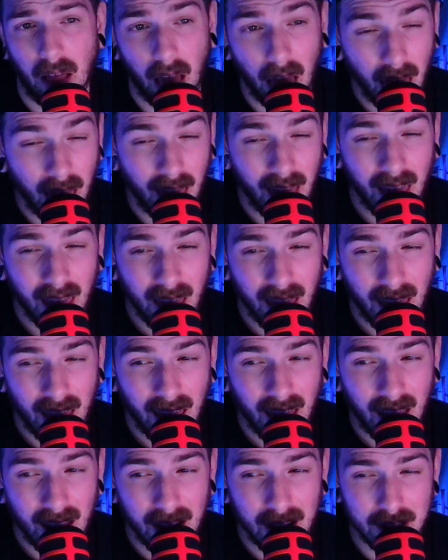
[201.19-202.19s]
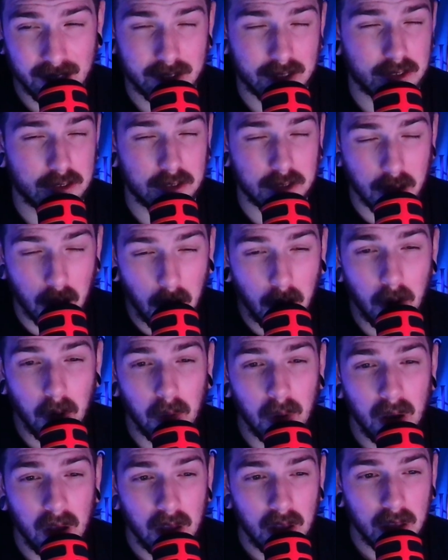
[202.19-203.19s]
It's
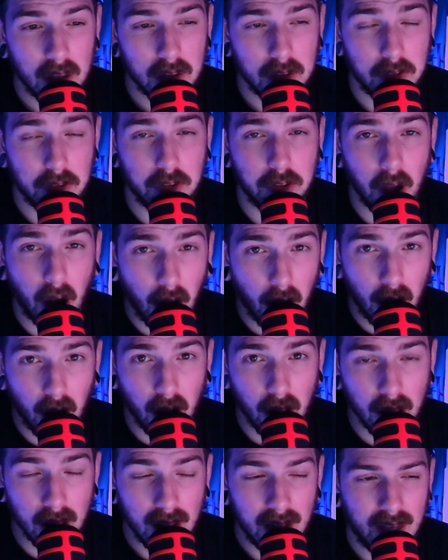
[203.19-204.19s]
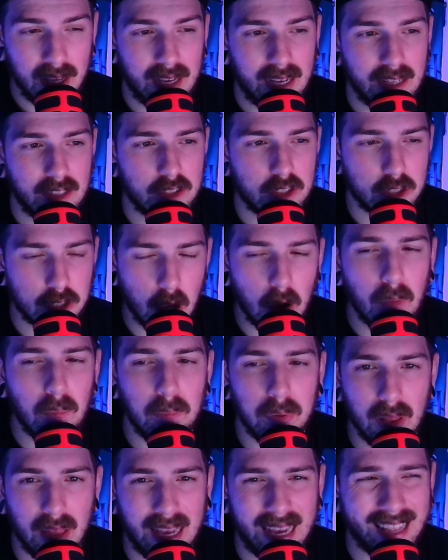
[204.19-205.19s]
so dull and so
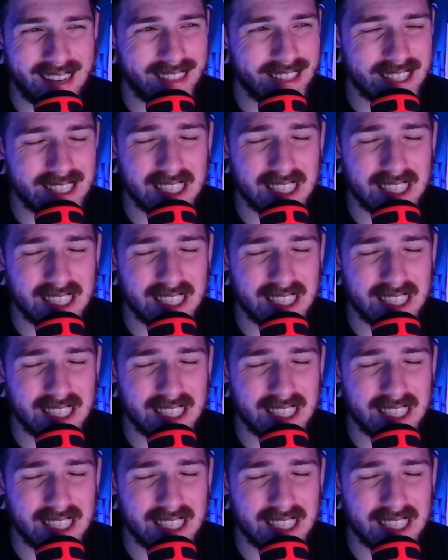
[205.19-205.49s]
bland.